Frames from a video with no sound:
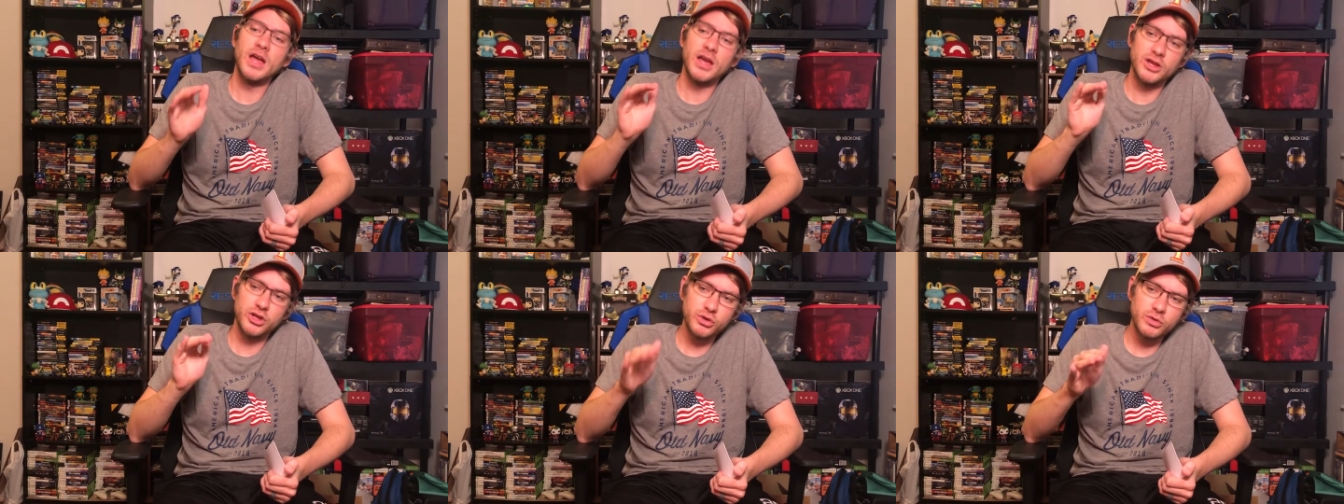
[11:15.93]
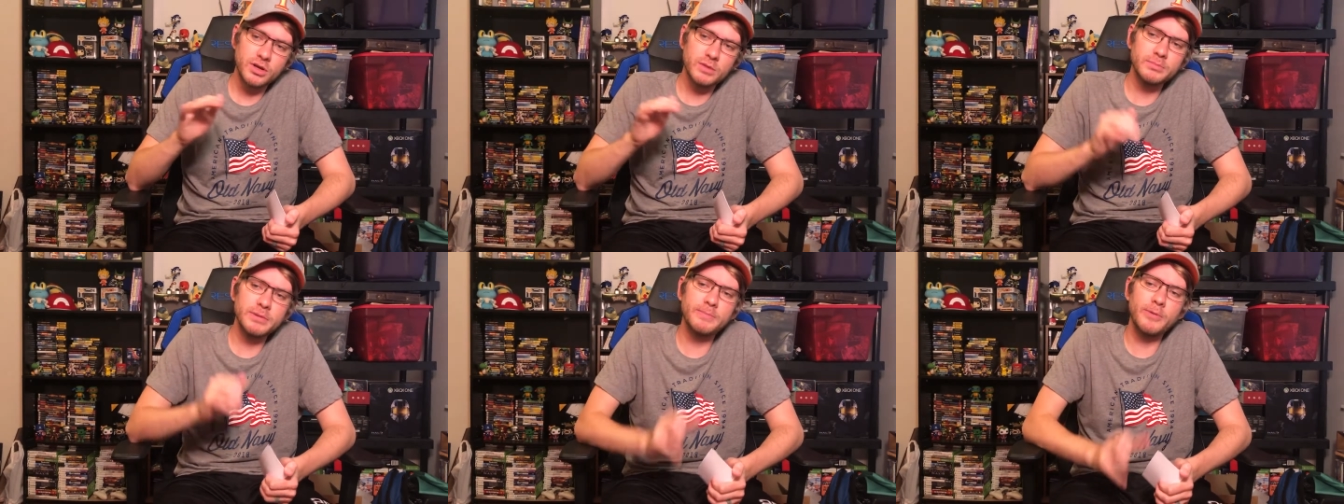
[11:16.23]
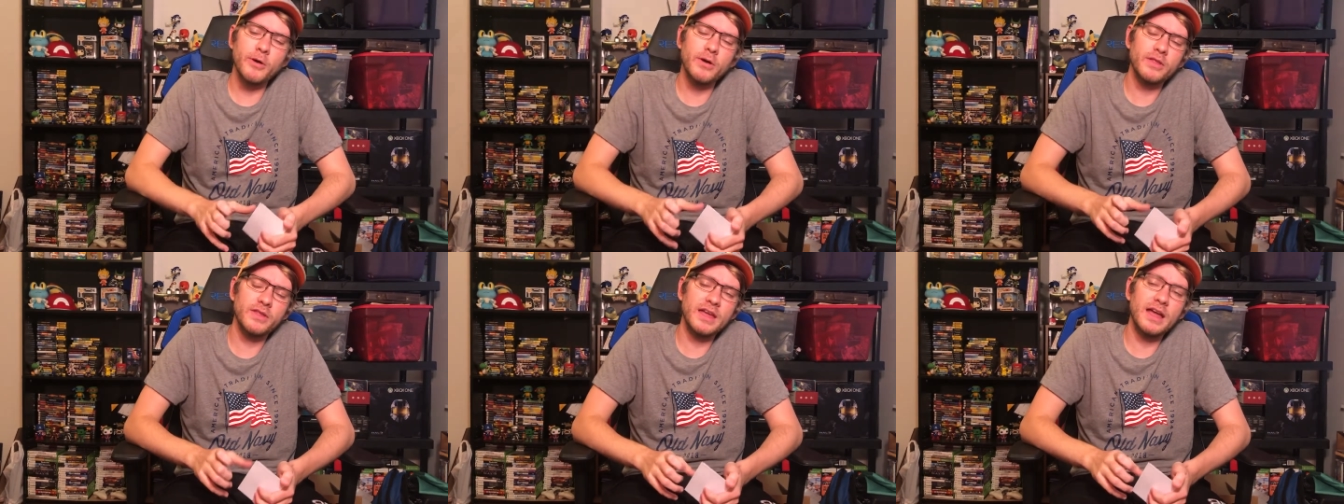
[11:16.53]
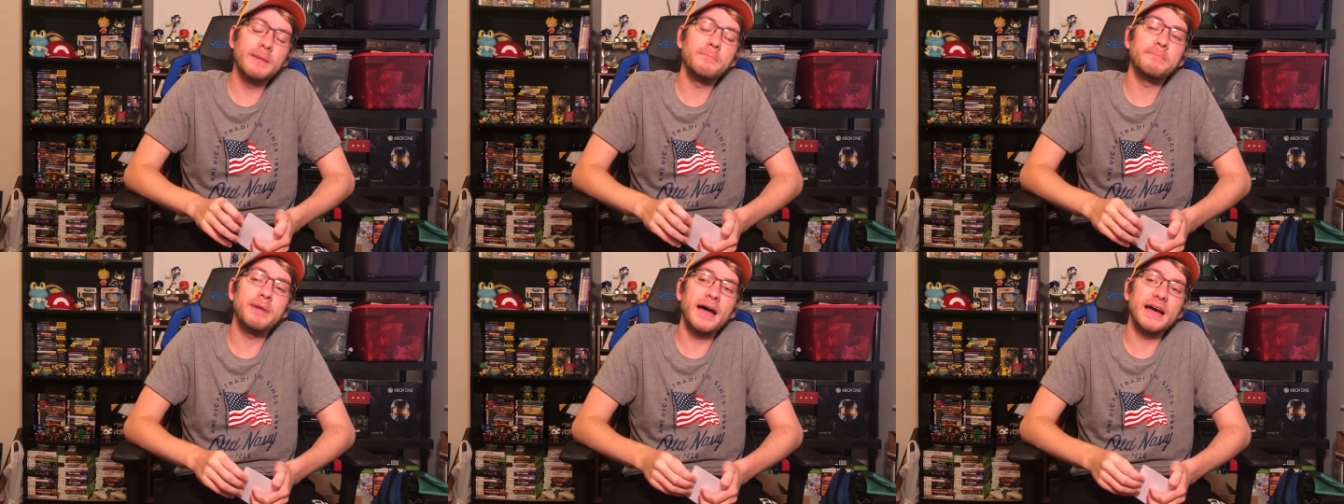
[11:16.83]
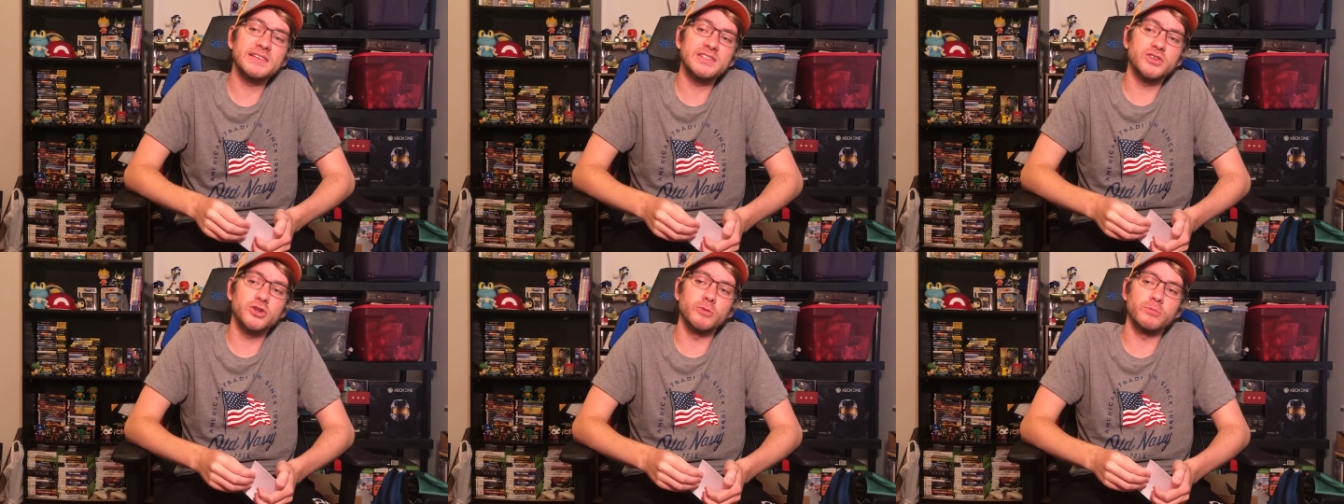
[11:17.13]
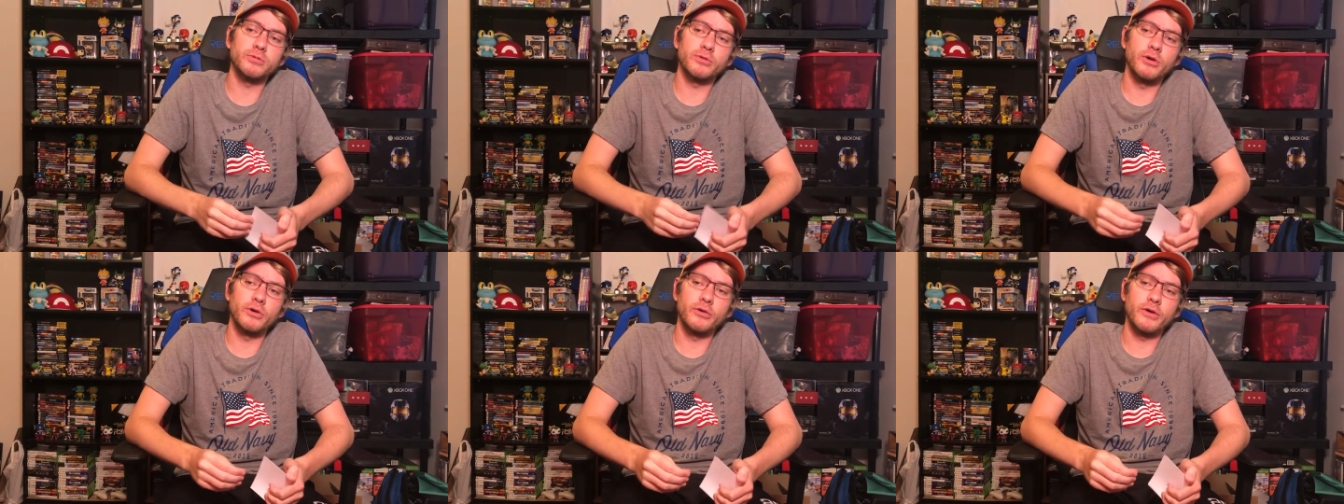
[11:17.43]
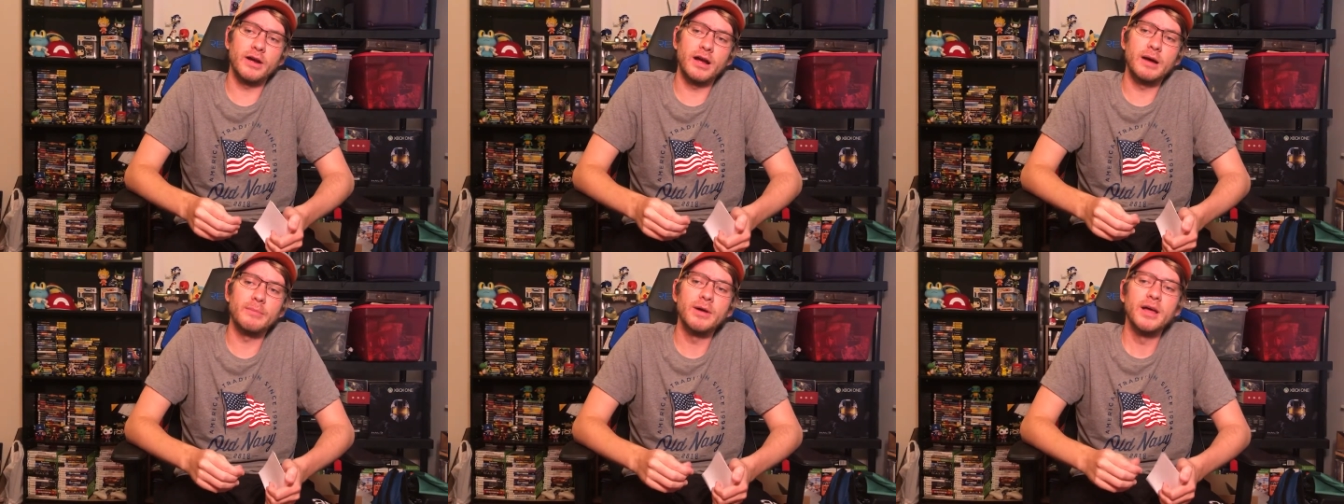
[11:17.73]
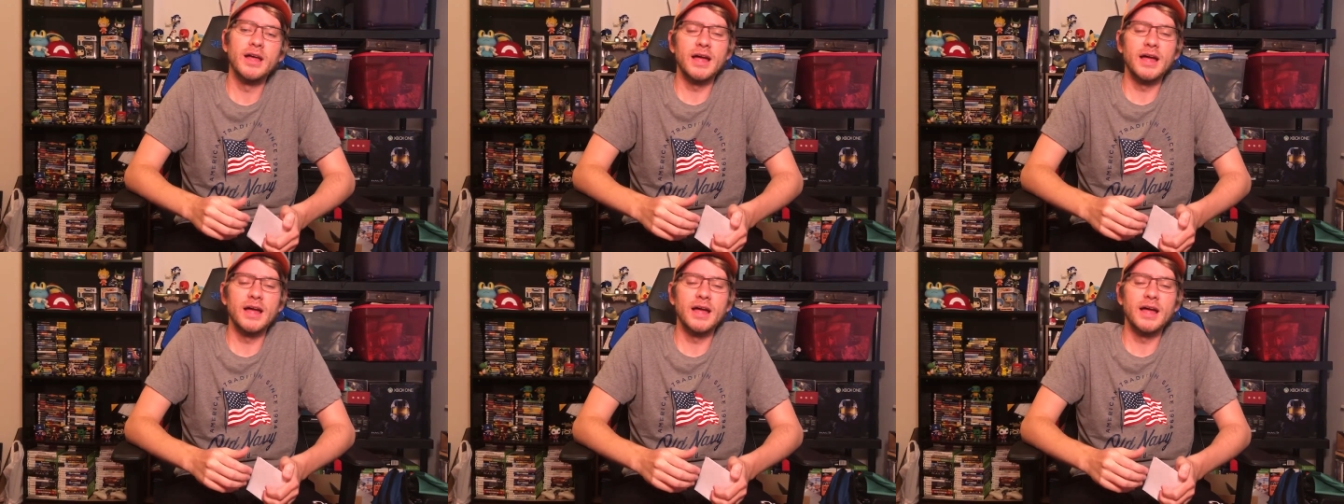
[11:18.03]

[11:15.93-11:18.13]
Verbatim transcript: you can be part of the Ambassador program.